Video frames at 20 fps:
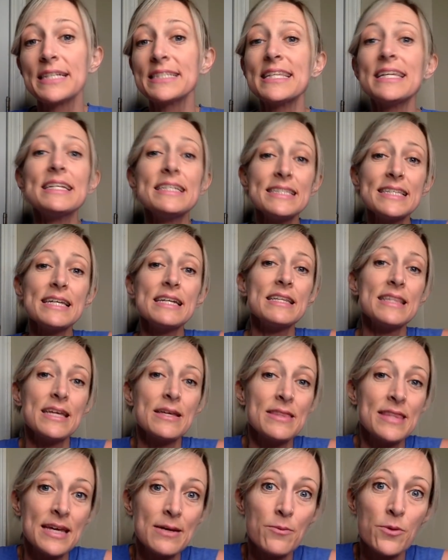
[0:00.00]
They decided
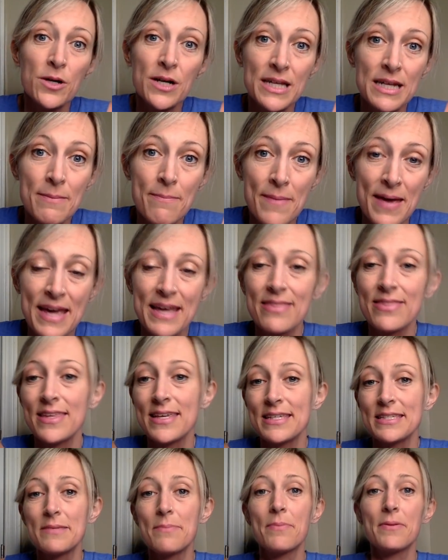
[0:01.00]
that they were going to make
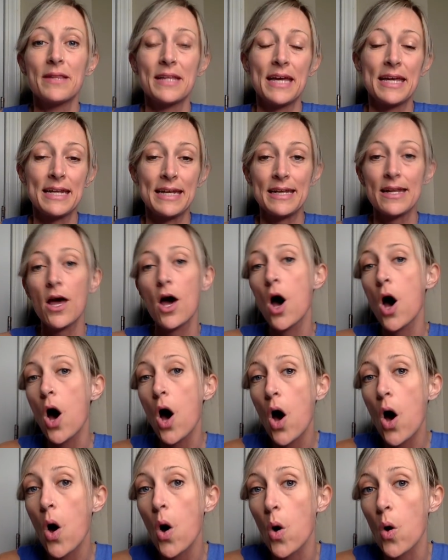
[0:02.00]
this planet
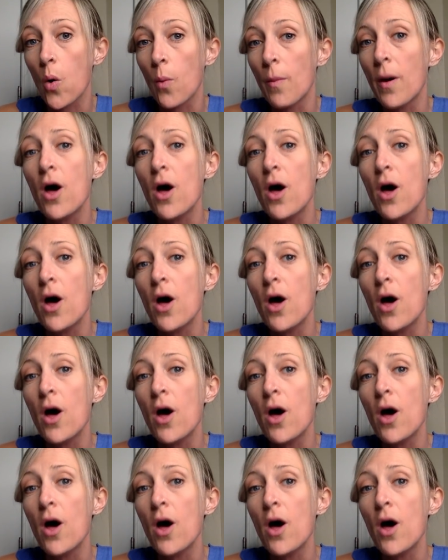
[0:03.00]
home.